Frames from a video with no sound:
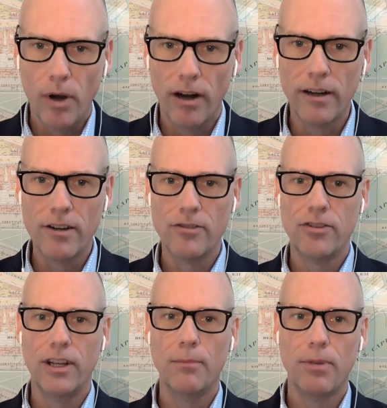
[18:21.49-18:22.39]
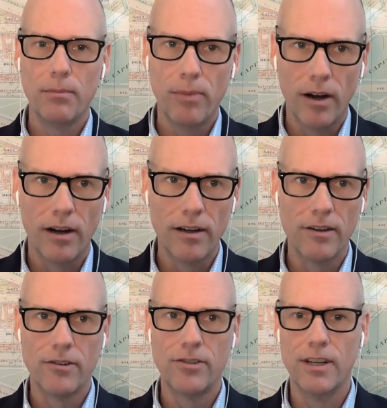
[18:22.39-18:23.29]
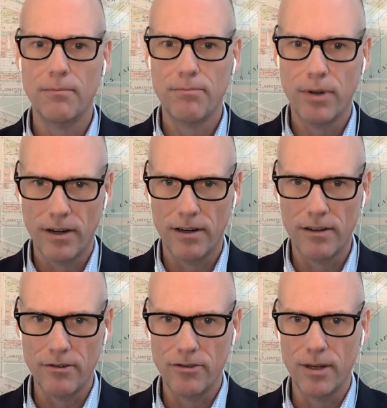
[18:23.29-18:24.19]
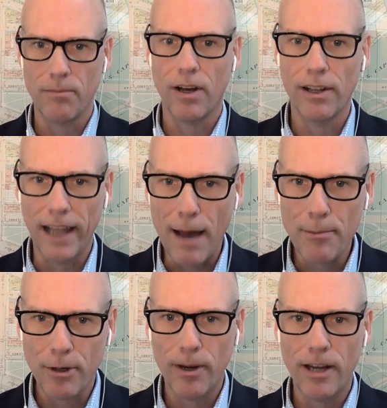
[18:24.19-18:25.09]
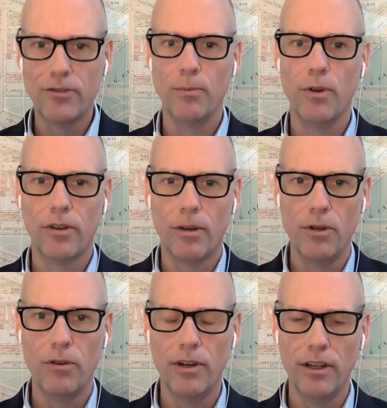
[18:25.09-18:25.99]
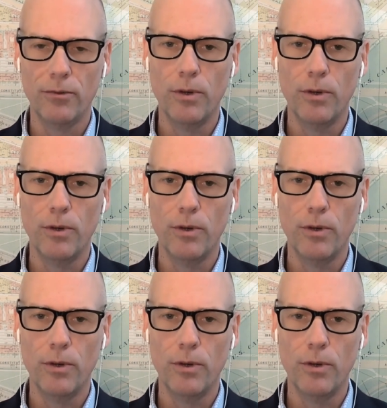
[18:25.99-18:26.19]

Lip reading: partnership, partnership, partnership, collaboration with communities.